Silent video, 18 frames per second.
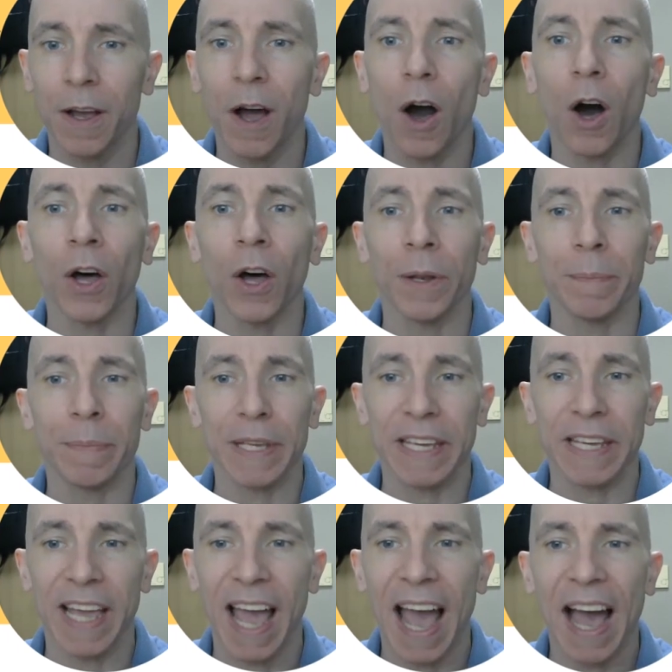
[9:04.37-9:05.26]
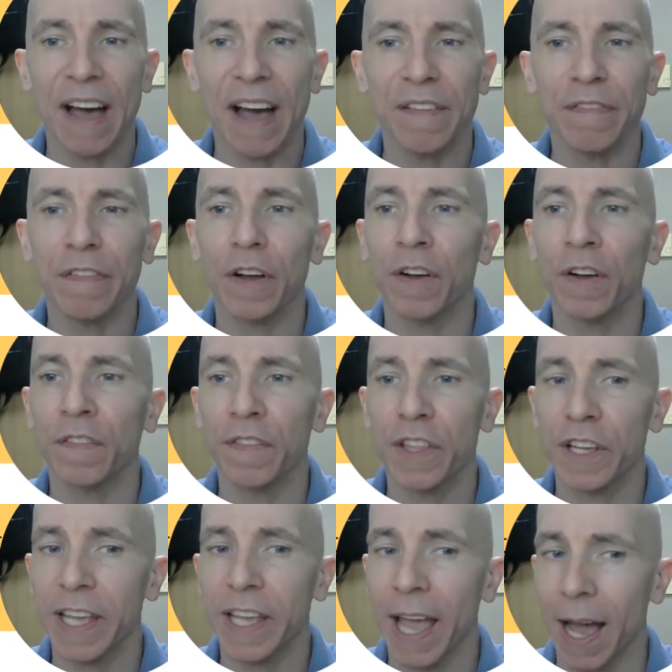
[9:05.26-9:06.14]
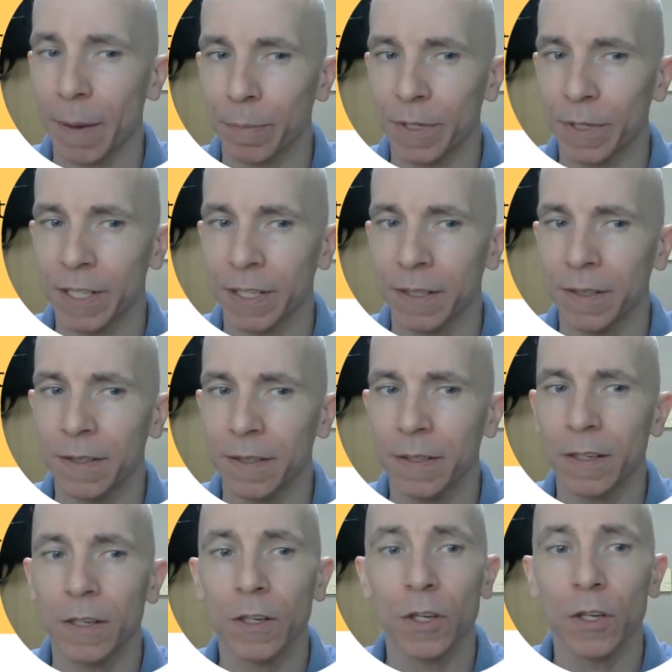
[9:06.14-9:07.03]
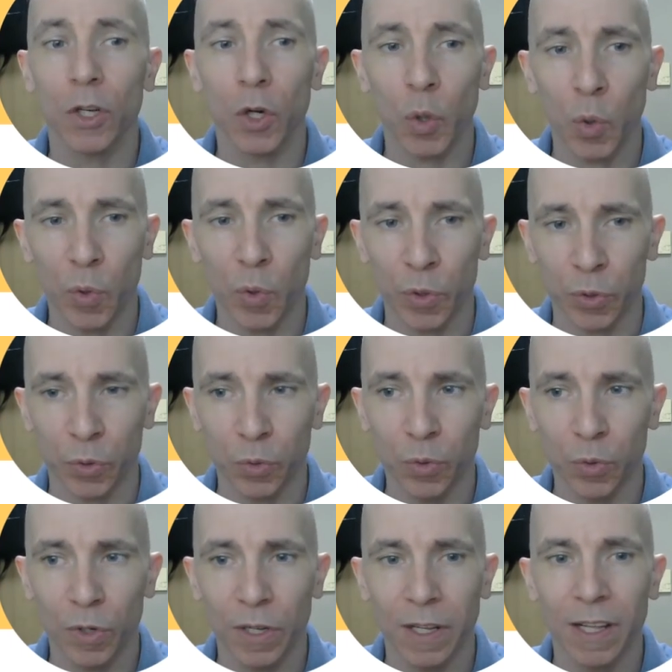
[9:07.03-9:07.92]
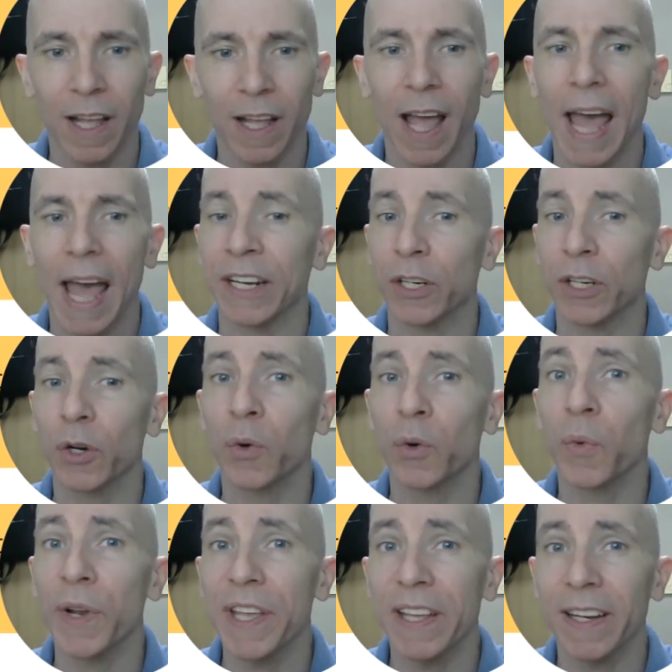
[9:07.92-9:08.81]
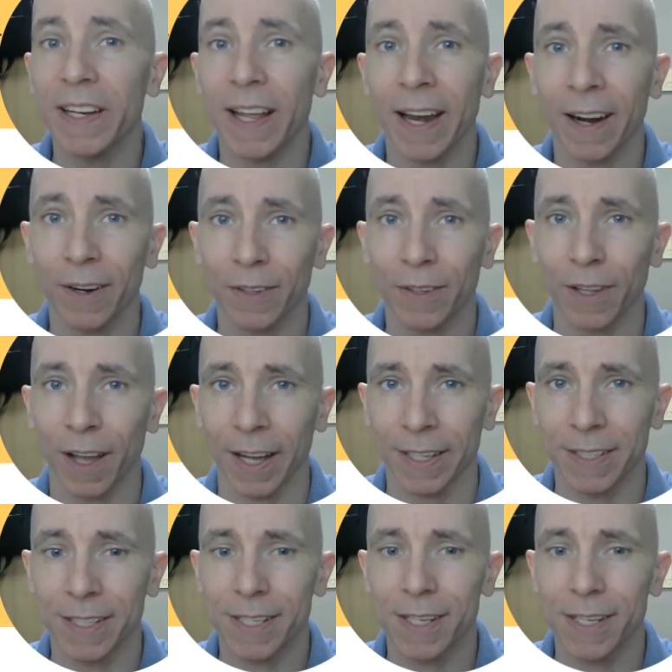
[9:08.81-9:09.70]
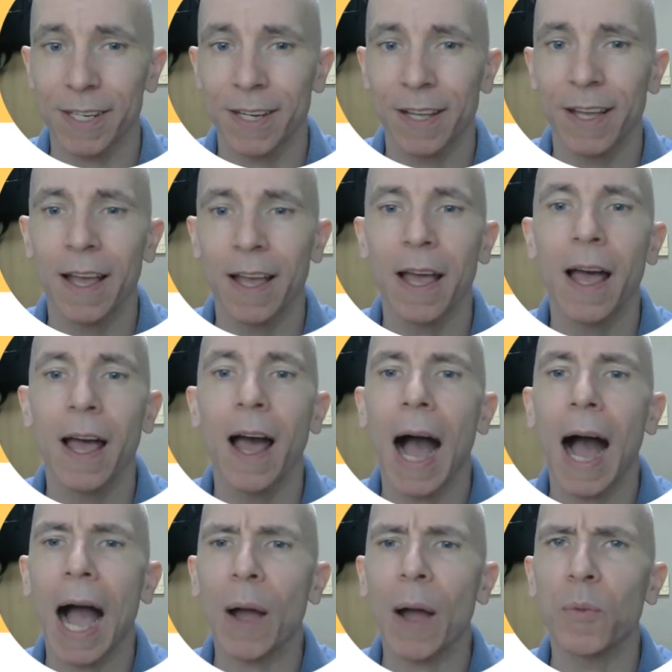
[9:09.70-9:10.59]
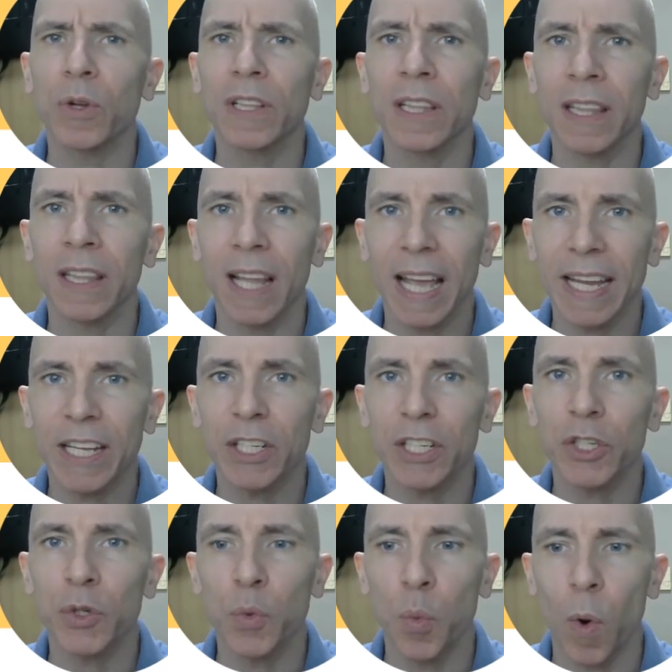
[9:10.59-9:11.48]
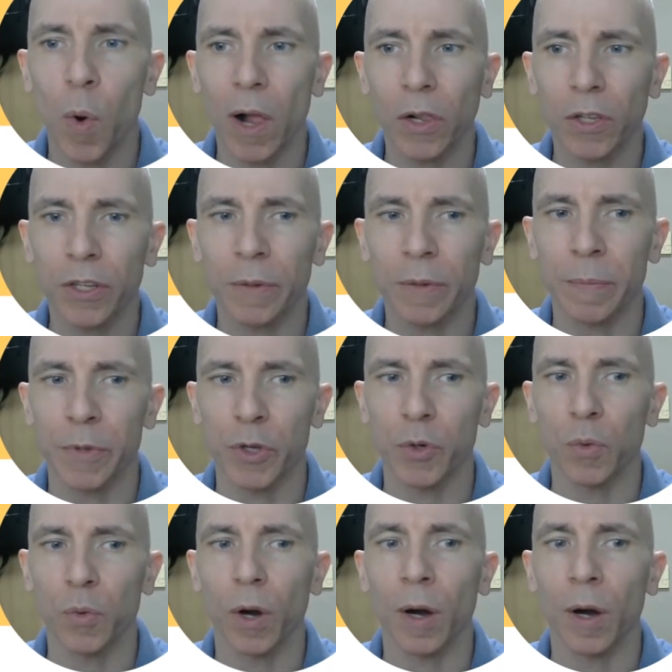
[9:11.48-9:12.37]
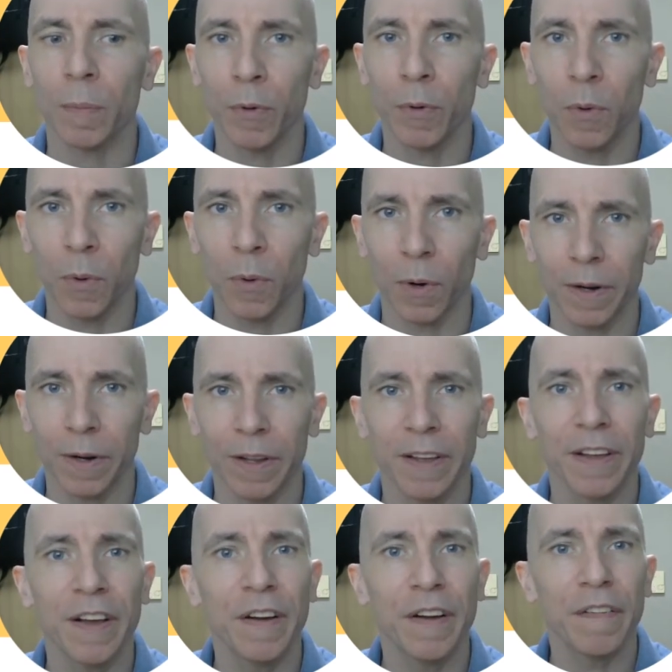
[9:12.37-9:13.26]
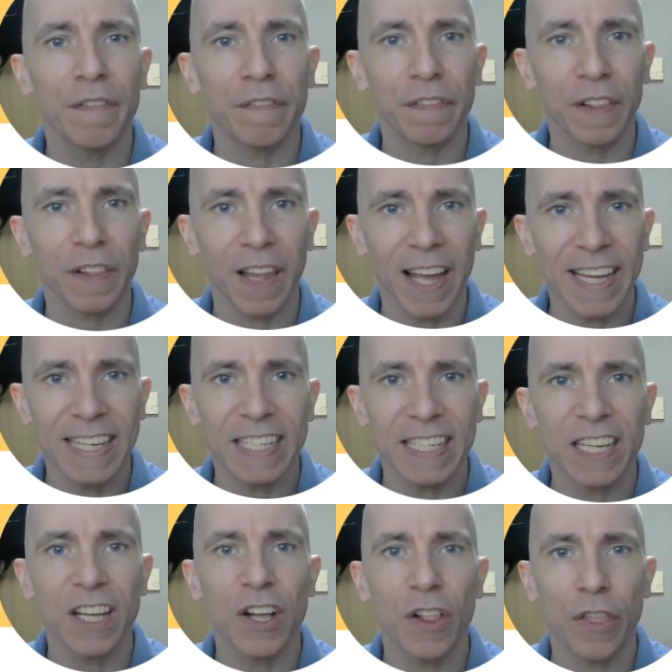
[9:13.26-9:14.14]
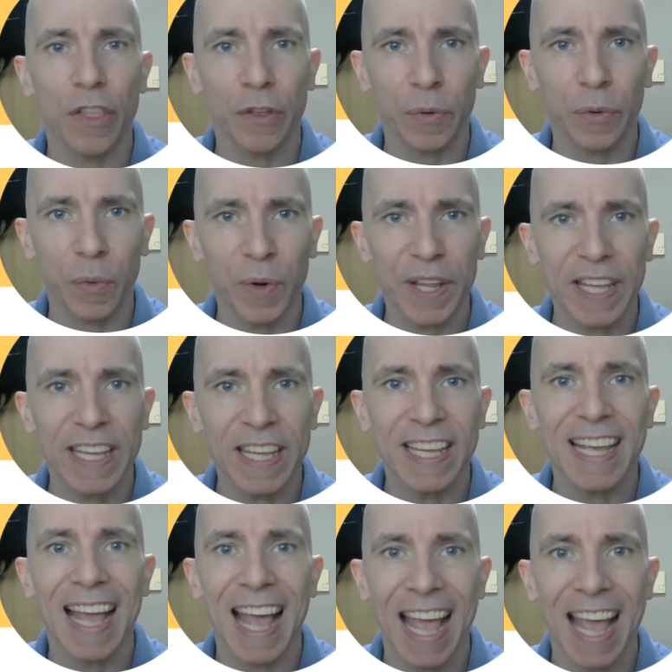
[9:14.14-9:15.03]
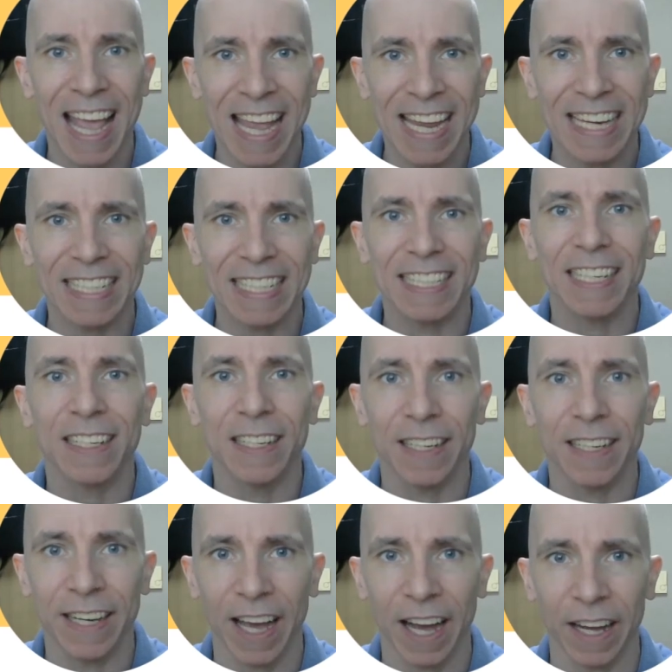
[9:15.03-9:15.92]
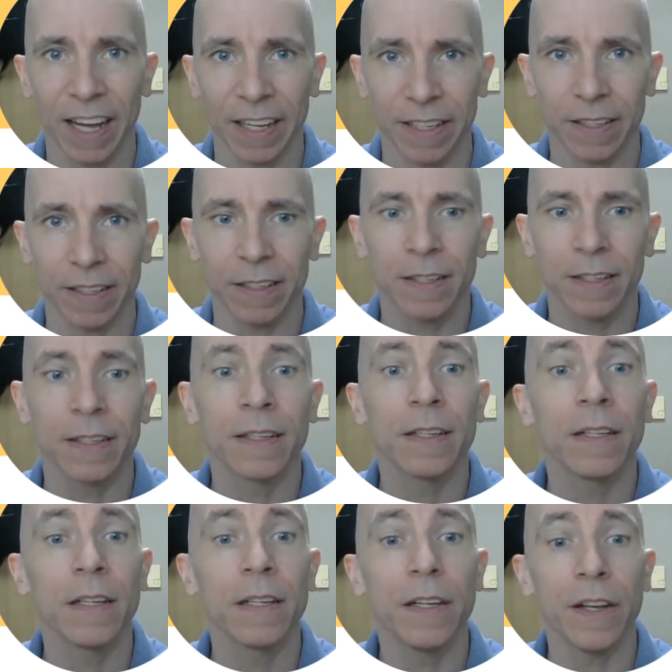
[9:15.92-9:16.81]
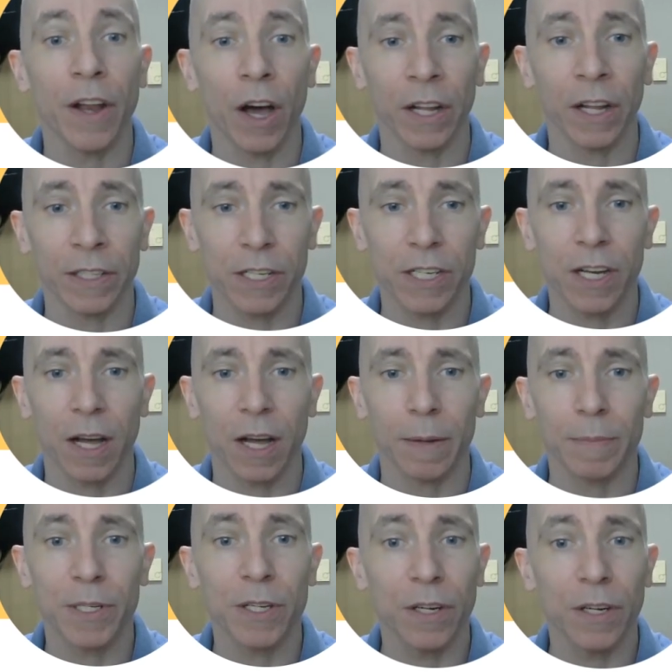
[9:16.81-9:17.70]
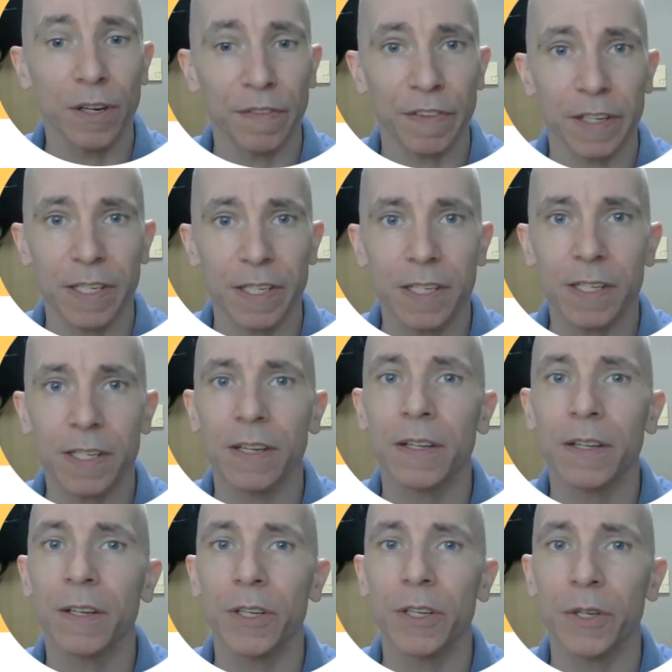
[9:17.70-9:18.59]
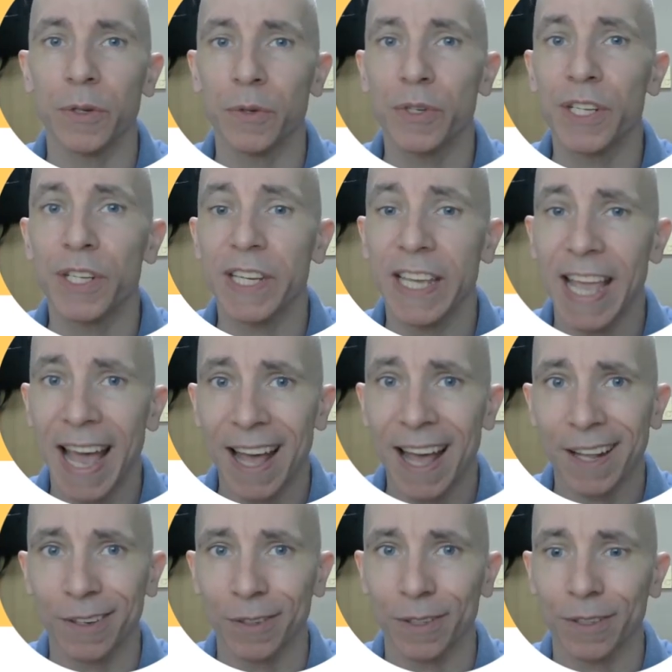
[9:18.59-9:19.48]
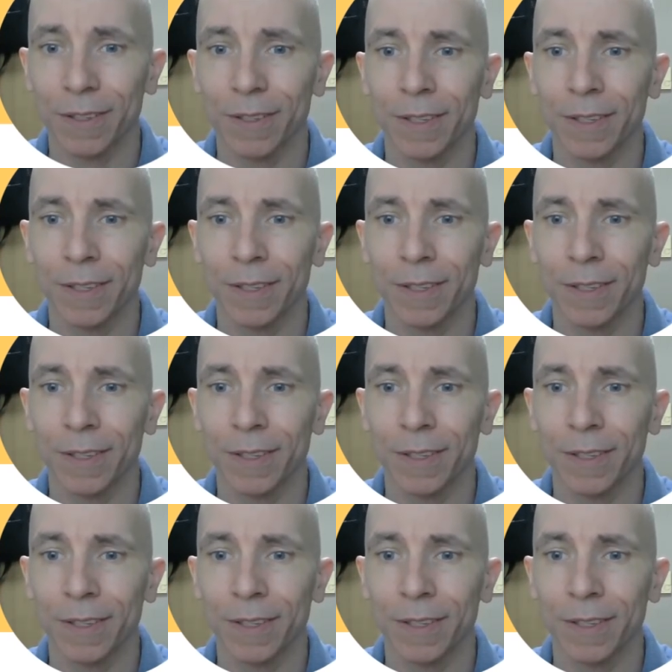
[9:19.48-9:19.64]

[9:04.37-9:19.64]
On behalf of the captain, crew, and Korean Airlines, I would like to welcome you aboard Flight 389, nonstop service to Seattle.